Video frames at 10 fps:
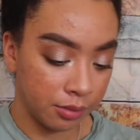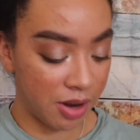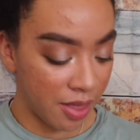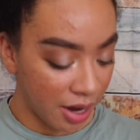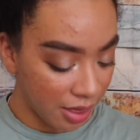
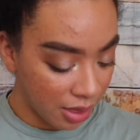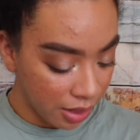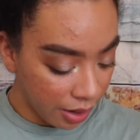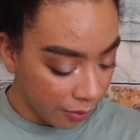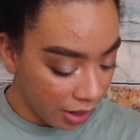And then I
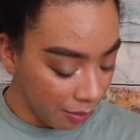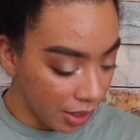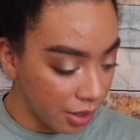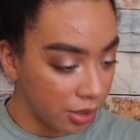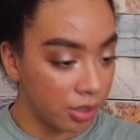think what I'm
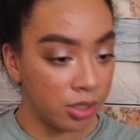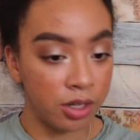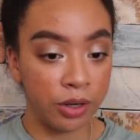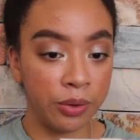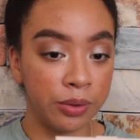gonna
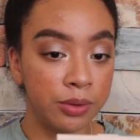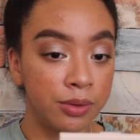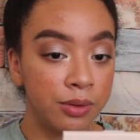do